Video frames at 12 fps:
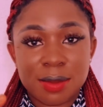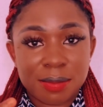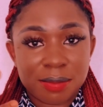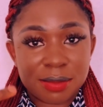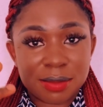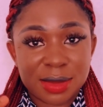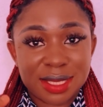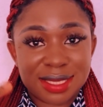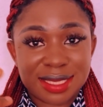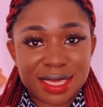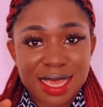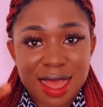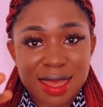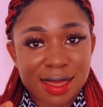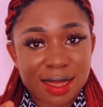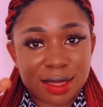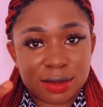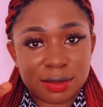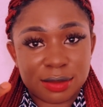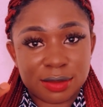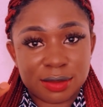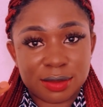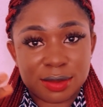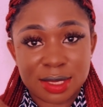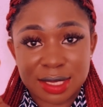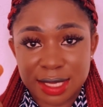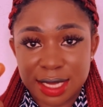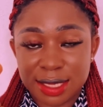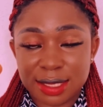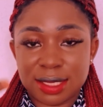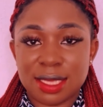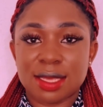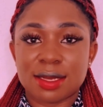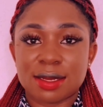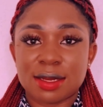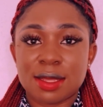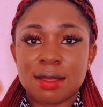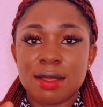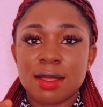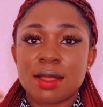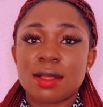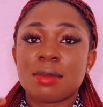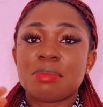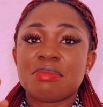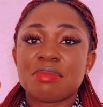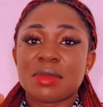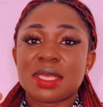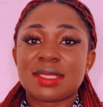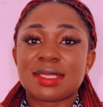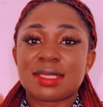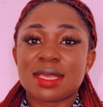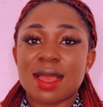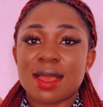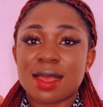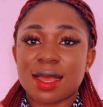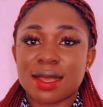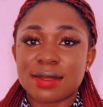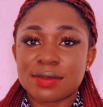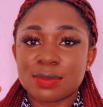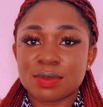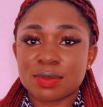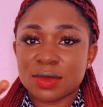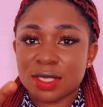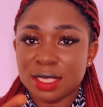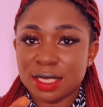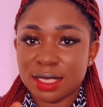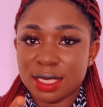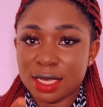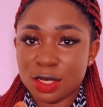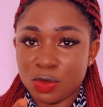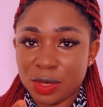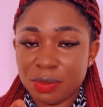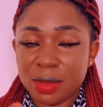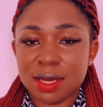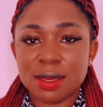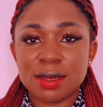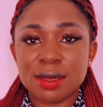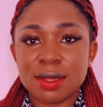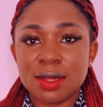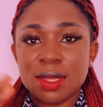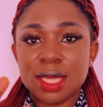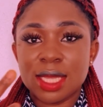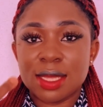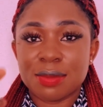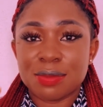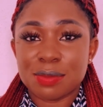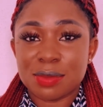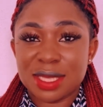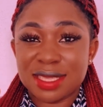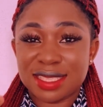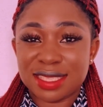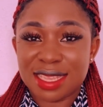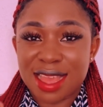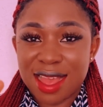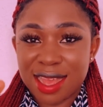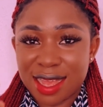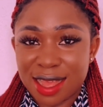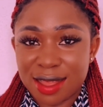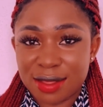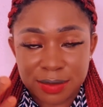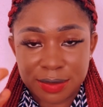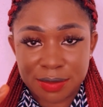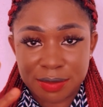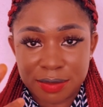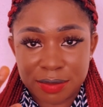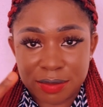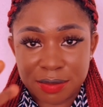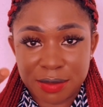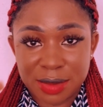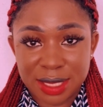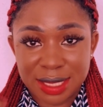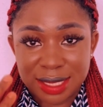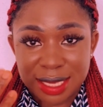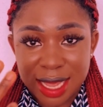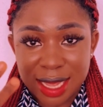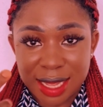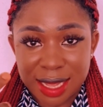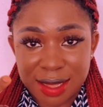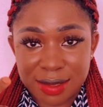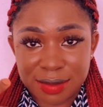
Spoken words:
Mkpisi aka. Say it again. Mkpisi aka. Say it with me. Mkpisi aka. Mkpisi aka.